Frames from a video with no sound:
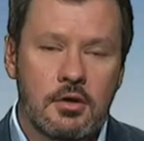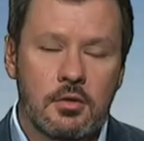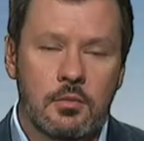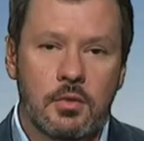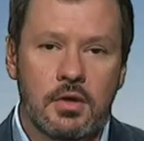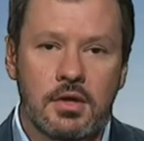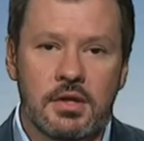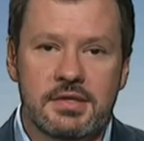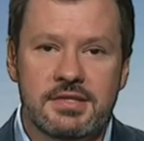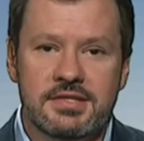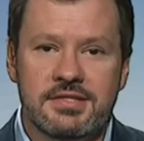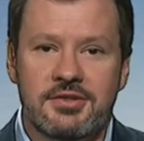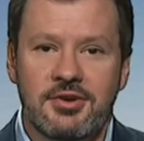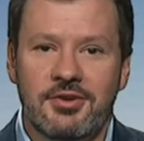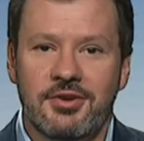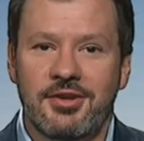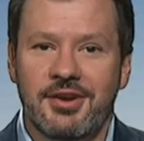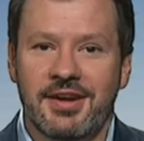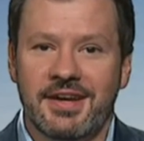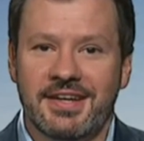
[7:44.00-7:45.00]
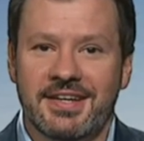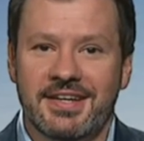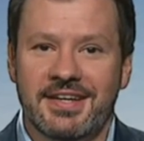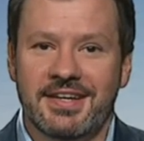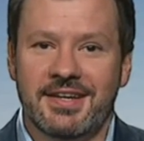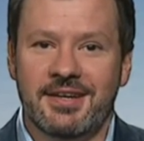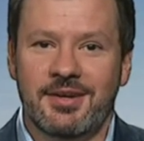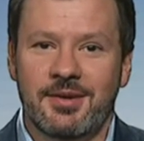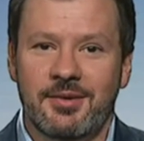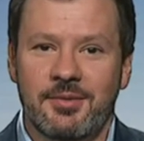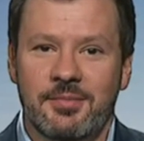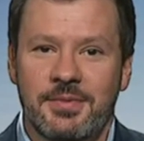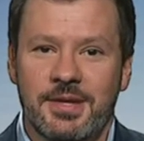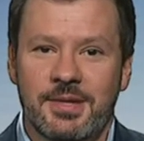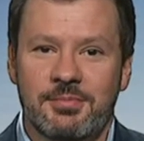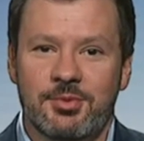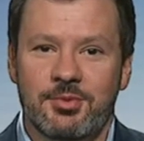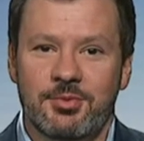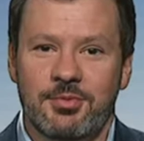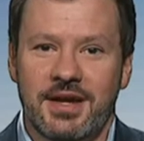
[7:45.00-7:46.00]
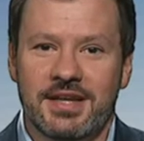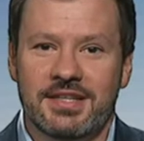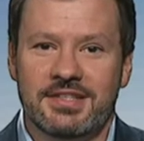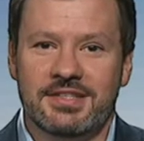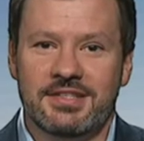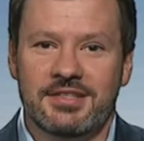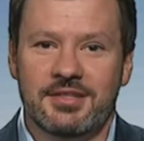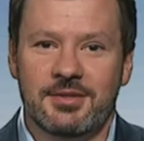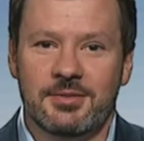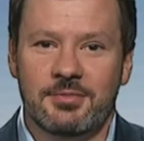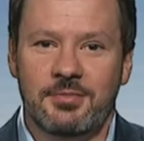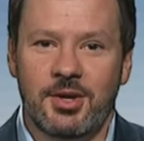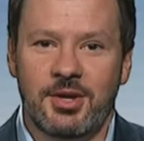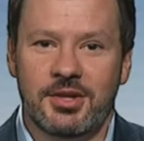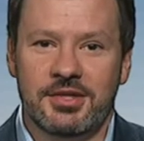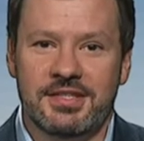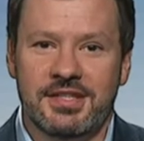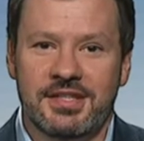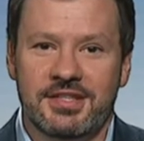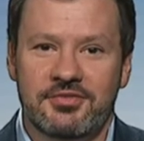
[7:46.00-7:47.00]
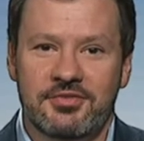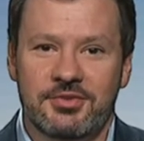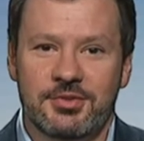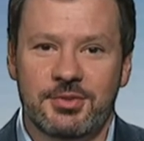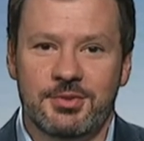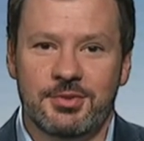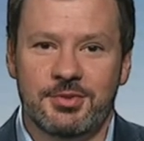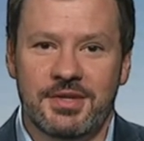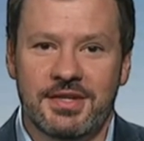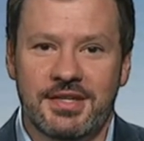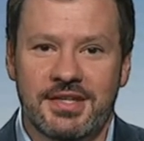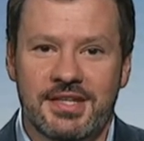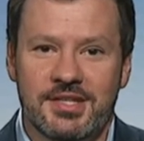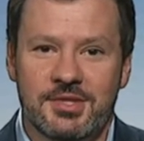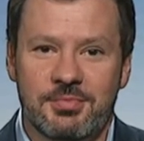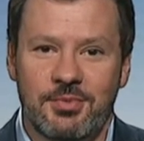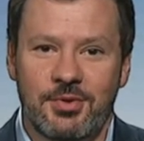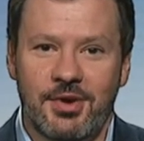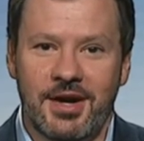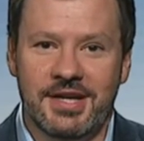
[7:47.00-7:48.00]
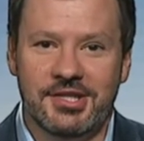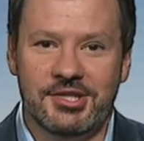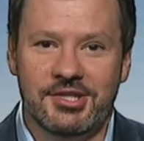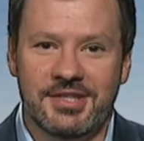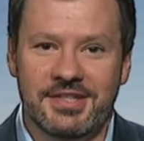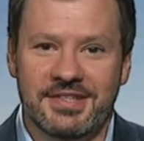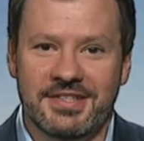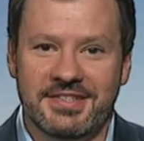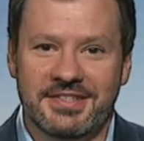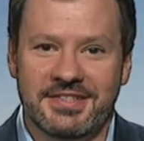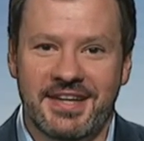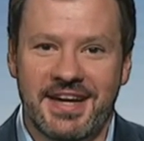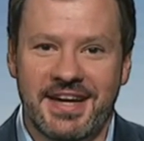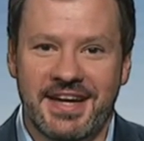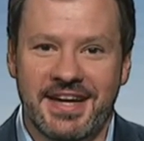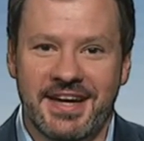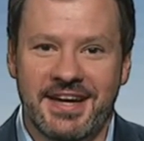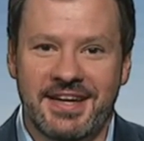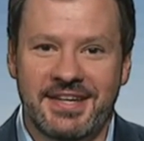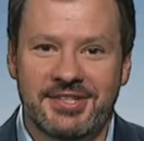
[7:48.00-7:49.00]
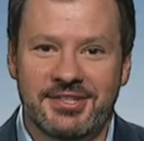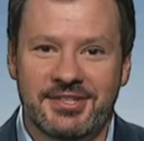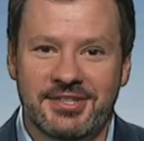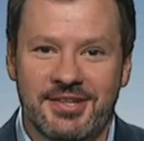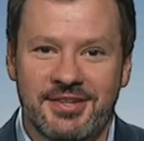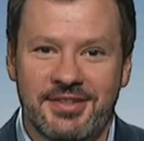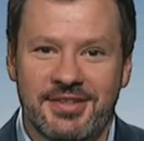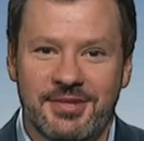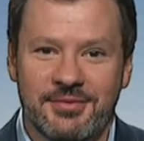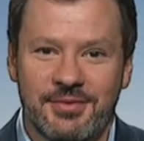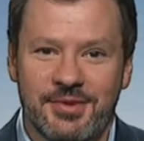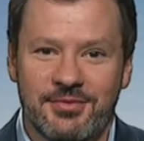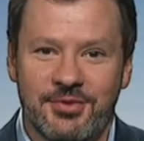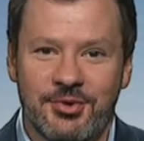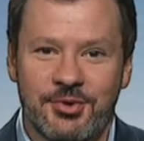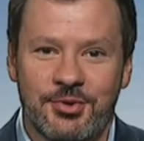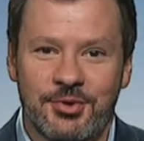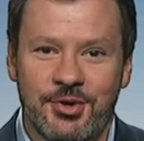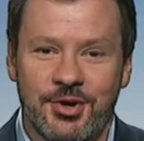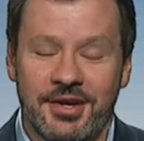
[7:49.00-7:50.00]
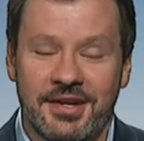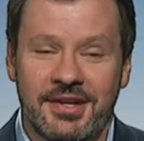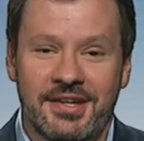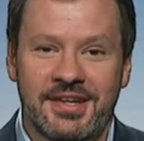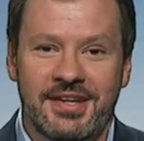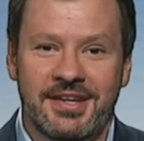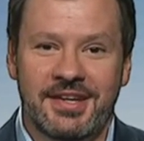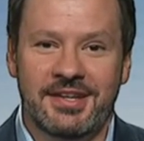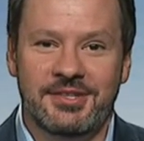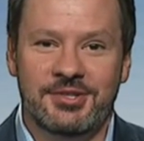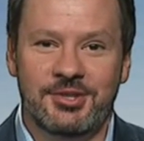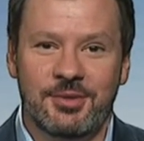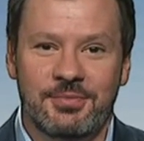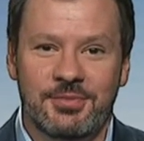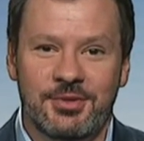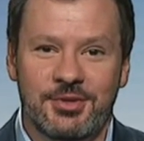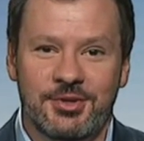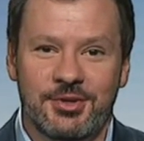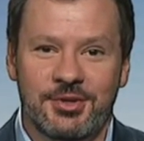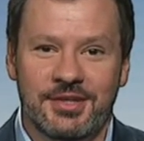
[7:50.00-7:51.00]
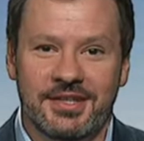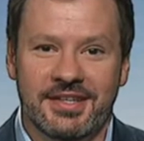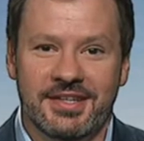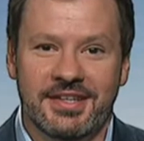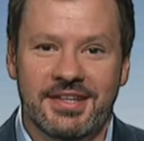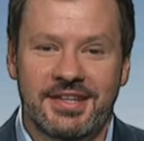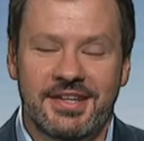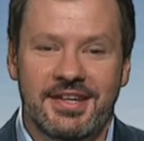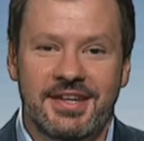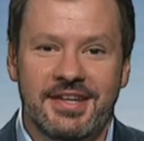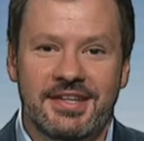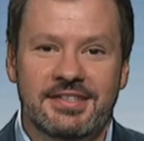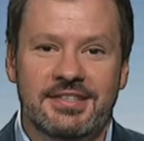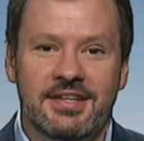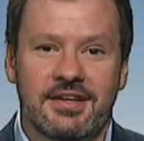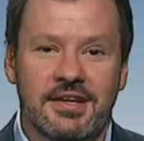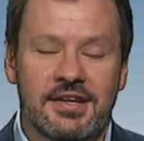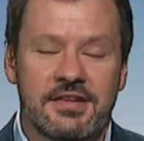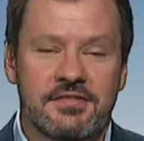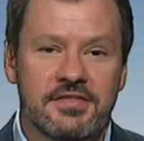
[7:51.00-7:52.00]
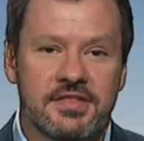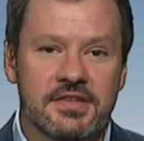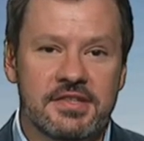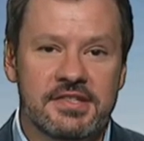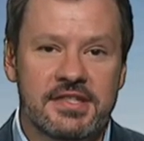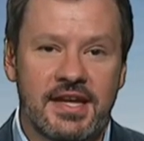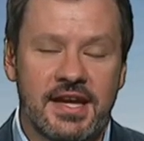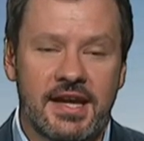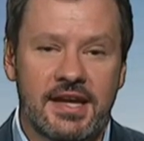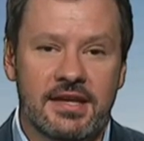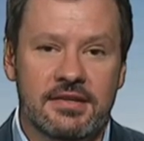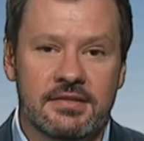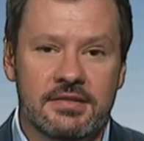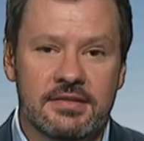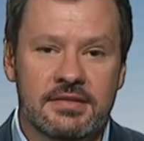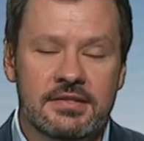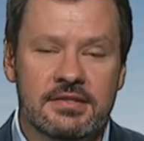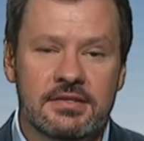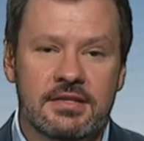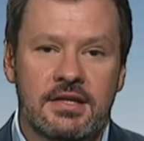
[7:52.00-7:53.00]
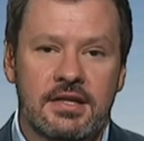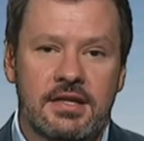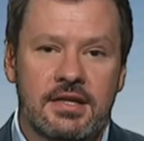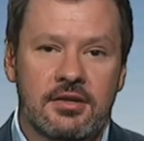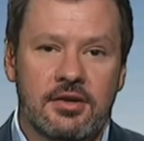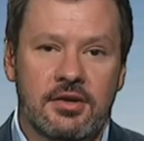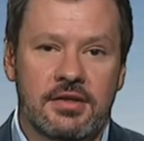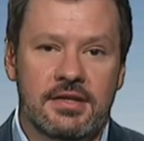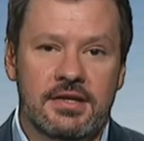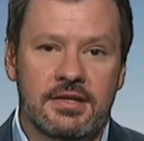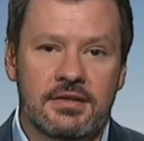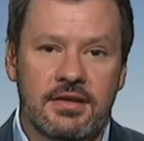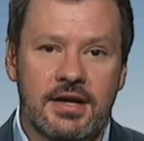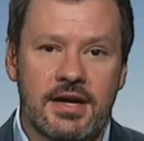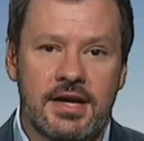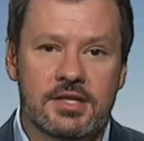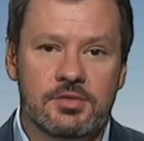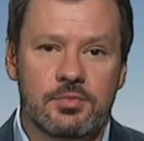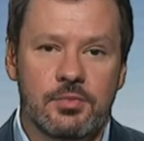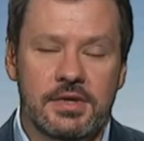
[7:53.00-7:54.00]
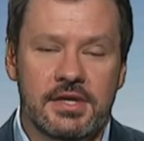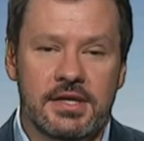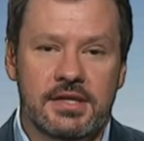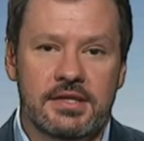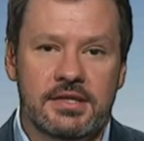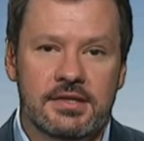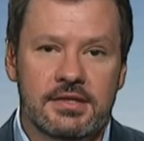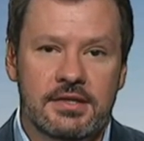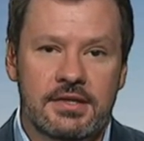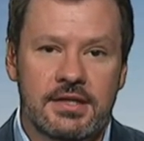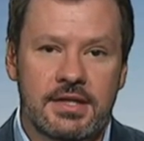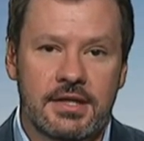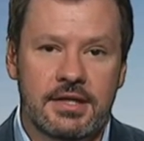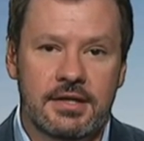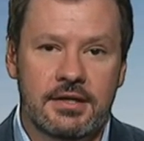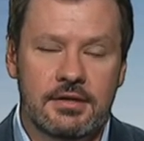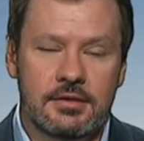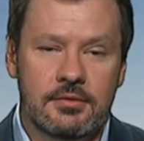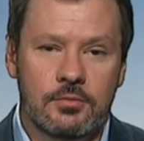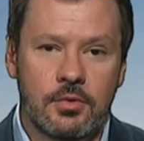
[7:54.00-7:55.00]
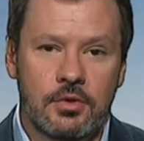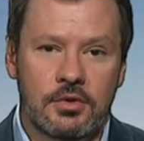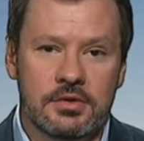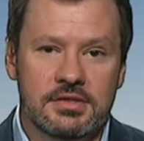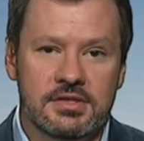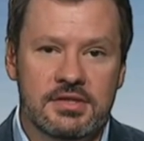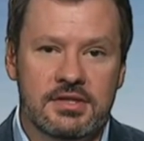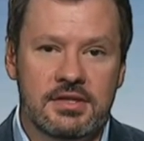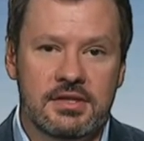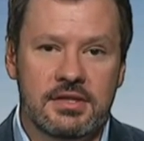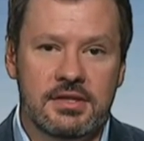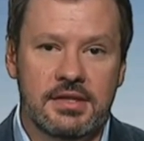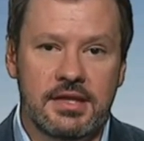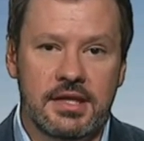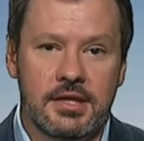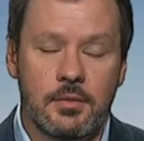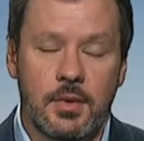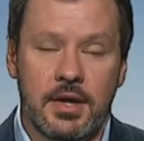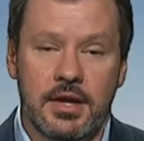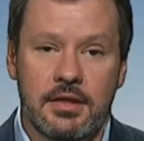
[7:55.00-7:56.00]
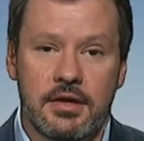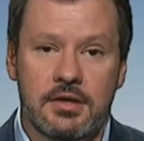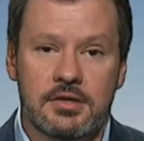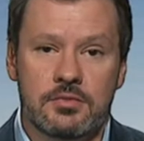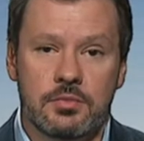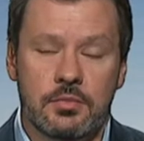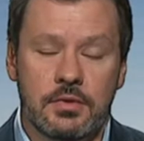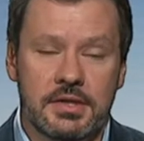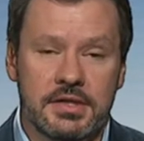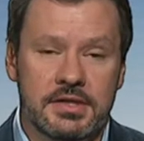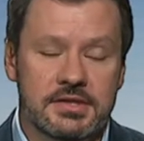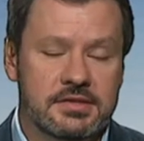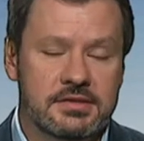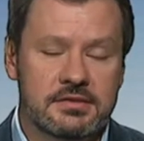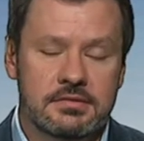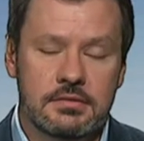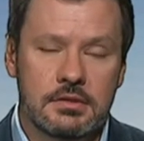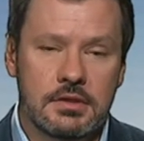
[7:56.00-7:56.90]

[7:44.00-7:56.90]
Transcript: Well, it's not like people race to politics for inspiration in this day and age. Yeah. I think we've all got a job to do to lift the standards. I think last week was clearly one of those weeks